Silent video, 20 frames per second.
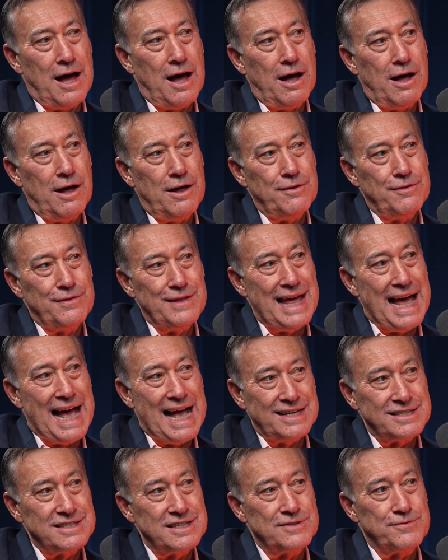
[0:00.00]
are the
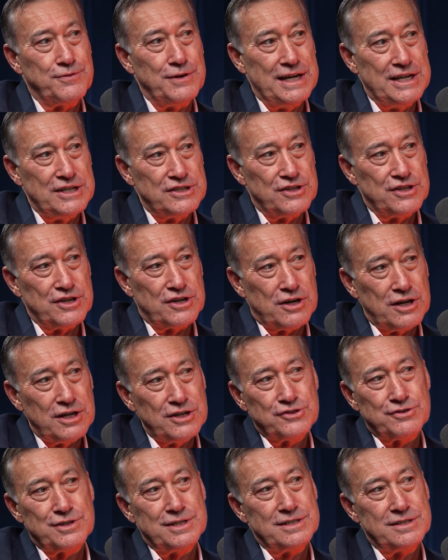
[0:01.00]
assets for each of the
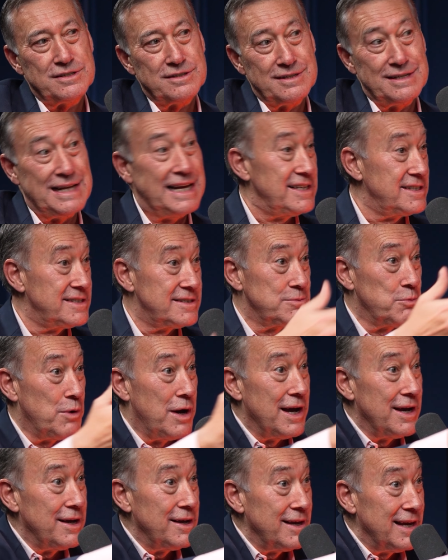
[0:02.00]
countries. That's
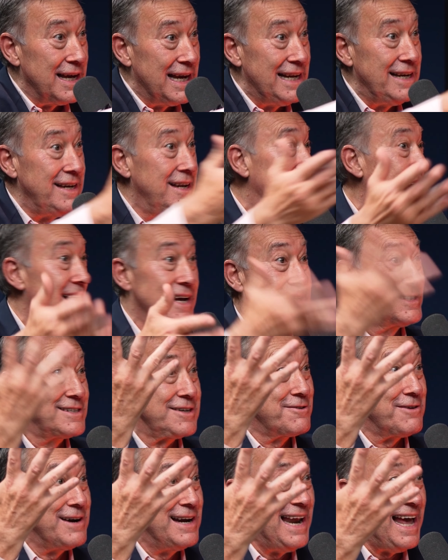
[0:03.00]
why India has
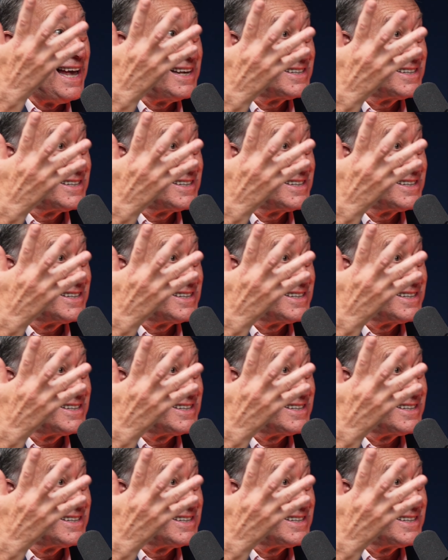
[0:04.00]
a great